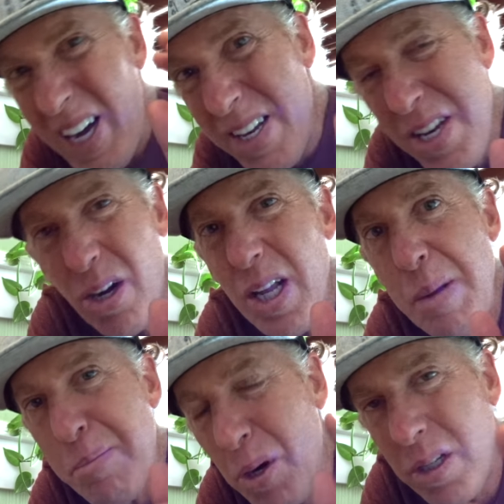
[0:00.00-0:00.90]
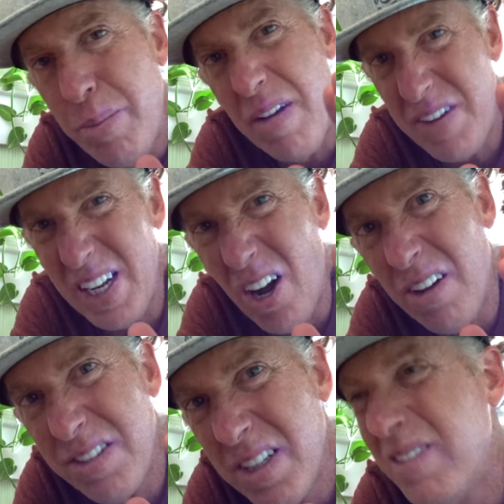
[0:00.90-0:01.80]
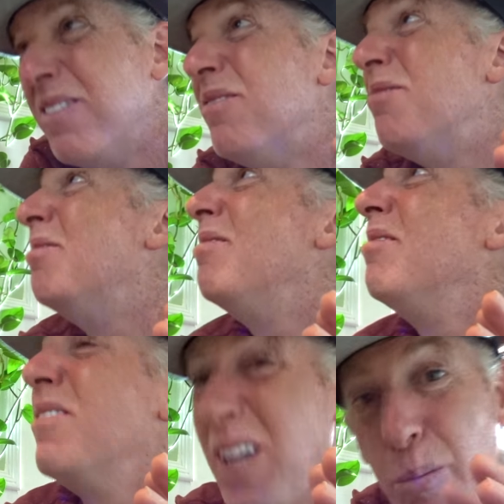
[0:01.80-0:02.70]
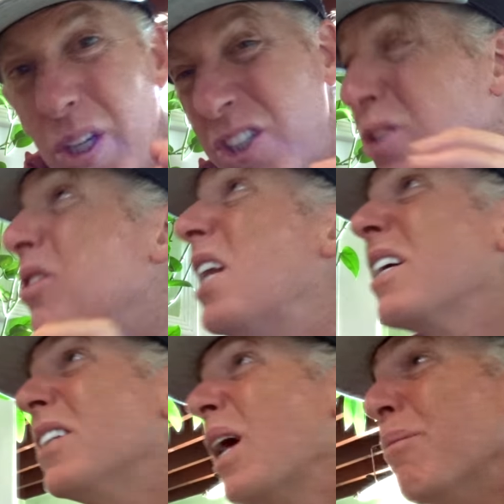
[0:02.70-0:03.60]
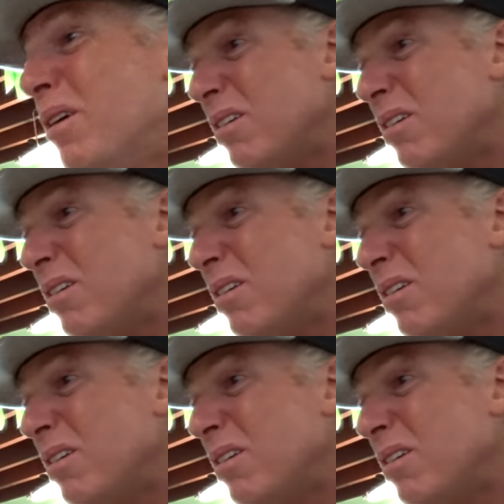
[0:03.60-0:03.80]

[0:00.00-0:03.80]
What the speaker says: I nearly burnt my feet off. I'm wearing shoes next time.